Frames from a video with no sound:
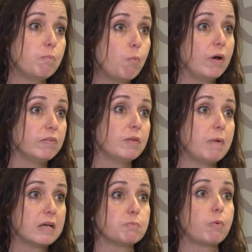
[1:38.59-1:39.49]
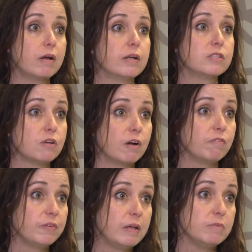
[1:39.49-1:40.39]
what the best products are
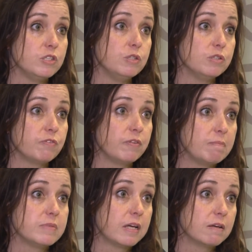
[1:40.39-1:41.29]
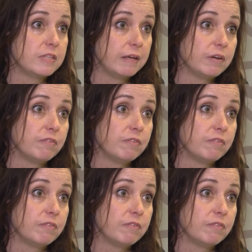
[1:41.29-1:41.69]
for them them to choose for themselves and their